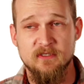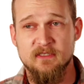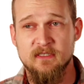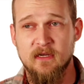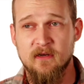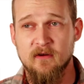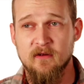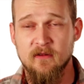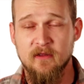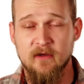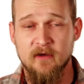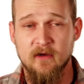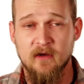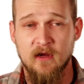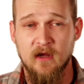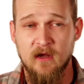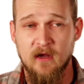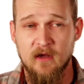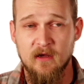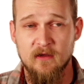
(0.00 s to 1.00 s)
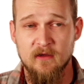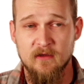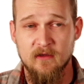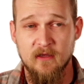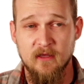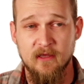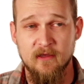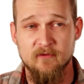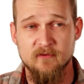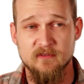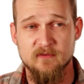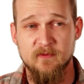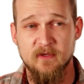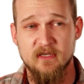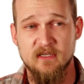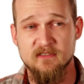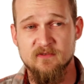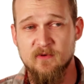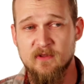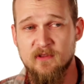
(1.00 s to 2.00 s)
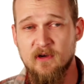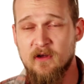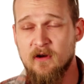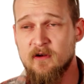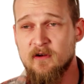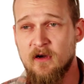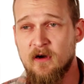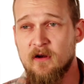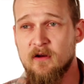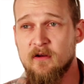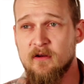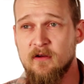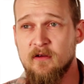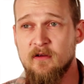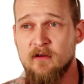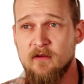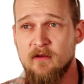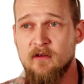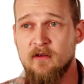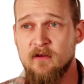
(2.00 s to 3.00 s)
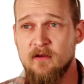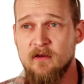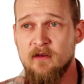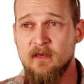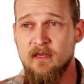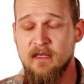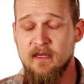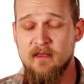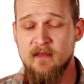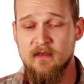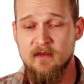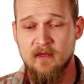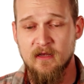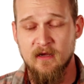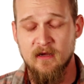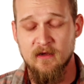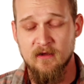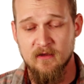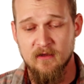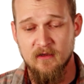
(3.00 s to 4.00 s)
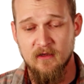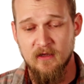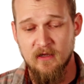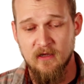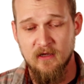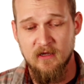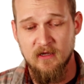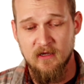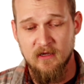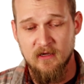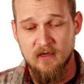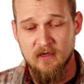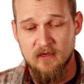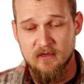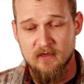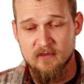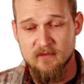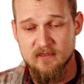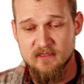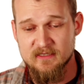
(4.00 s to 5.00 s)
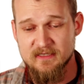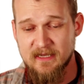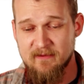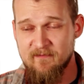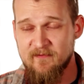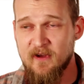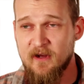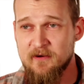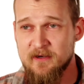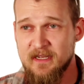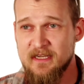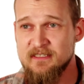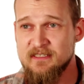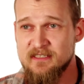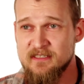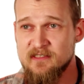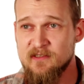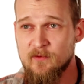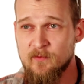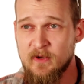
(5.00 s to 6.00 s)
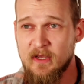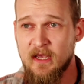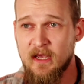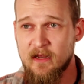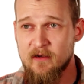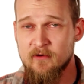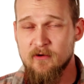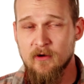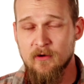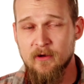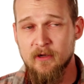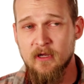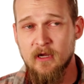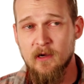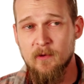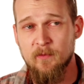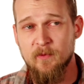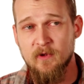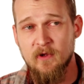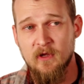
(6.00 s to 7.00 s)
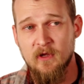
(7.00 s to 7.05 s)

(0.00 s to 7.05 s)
said earlier, it was because we thought our daughter needed the same foundation that we had growing up.